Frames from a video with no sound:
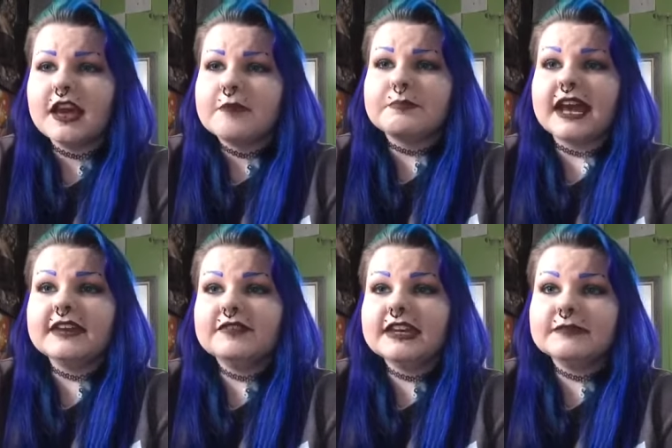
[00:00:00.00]
buying
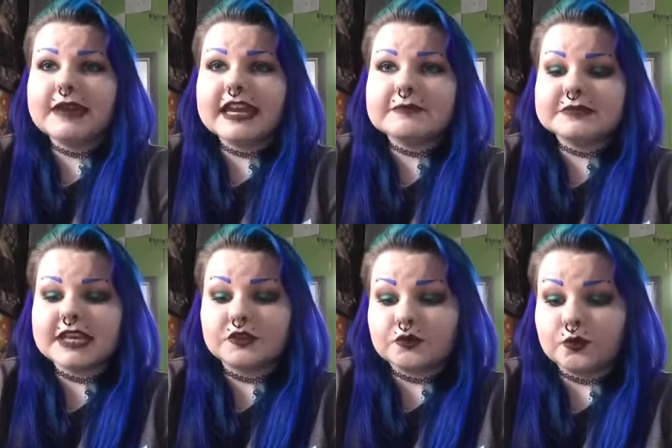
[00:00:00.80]
vegan makeup's,
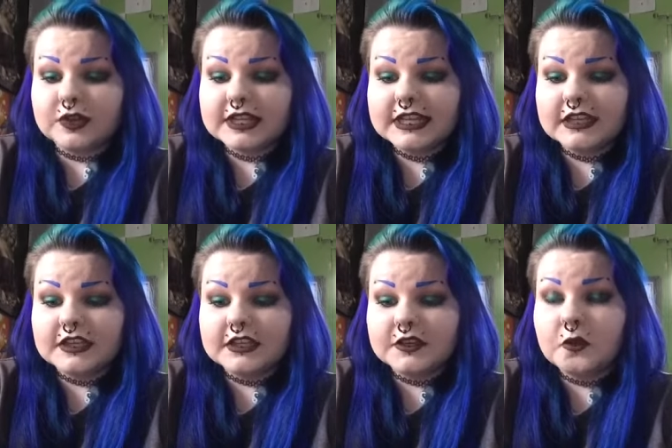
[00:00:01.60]
like, really
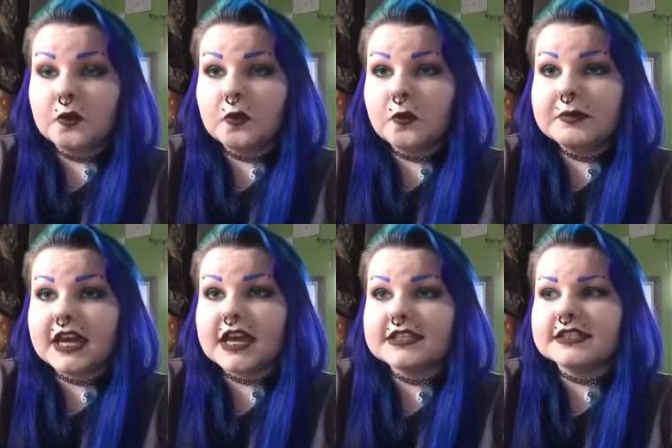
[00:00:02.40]
cool
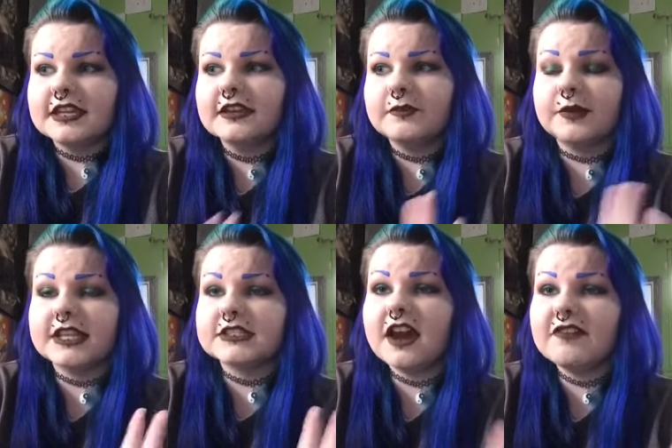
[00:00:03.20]
because when
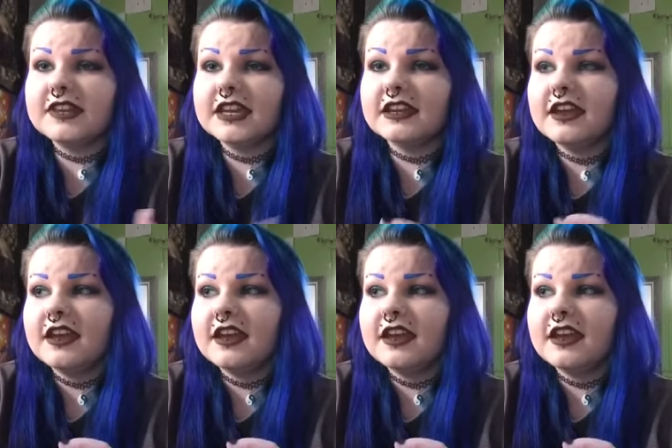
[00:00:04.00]
it's not vegan,